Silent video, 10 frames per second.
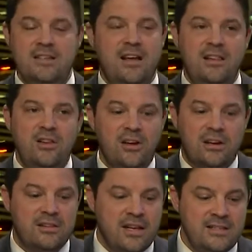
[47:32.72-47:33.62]
a uh, look
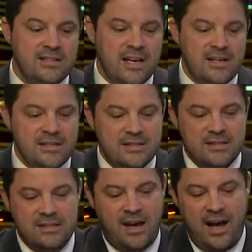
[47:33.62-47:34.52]
that that is.
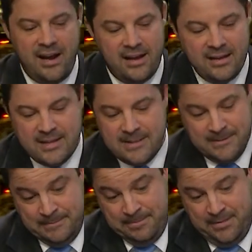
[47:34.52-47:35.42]
I.
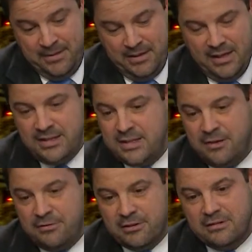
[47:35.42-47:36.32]
It's a
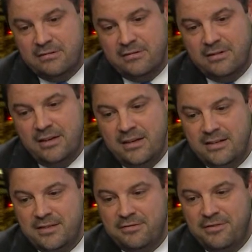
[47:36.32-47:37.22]
tough one. It
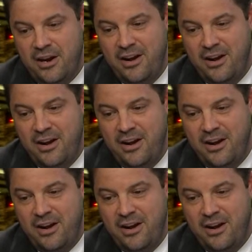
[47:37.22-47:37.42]
is yeah. a very